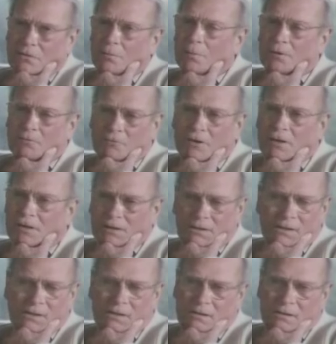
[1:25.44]
to be
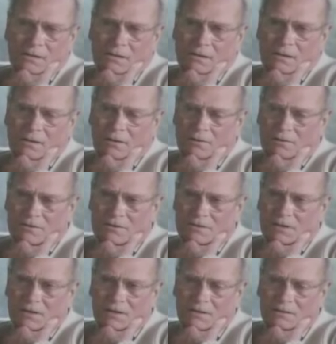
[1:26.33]
real on the
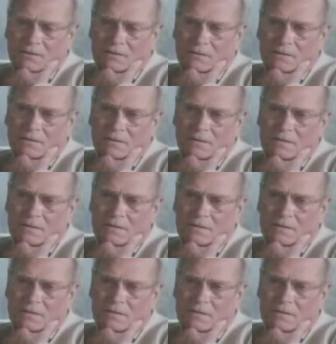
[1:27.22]
stage,